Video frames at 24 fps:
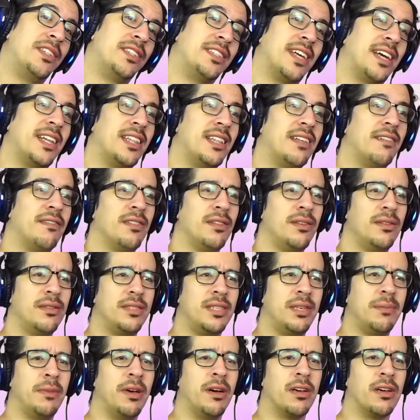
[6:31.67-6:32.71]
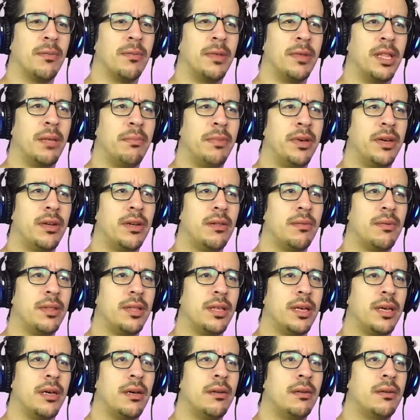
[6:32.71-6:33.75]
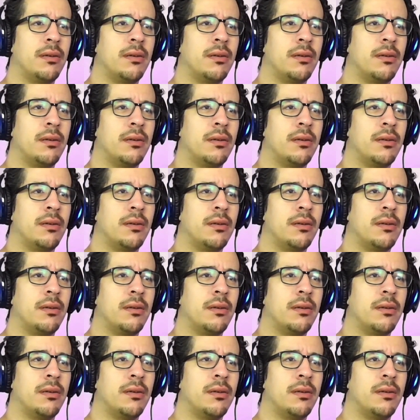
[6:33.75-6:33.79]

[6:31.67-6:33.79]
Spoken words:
I Love Lucy, Malcolm in the Middle, what the hell?